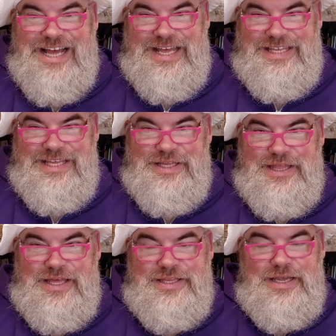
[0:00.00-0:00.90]
I think
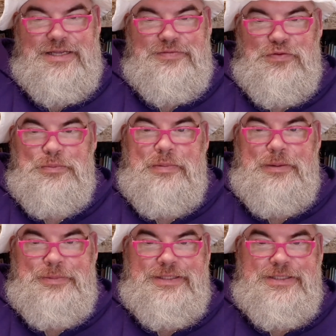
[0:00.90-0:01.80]
they asked for
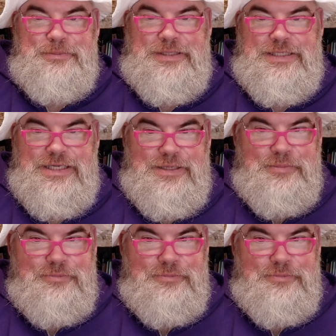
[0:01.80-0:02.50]
puppies in my sleep.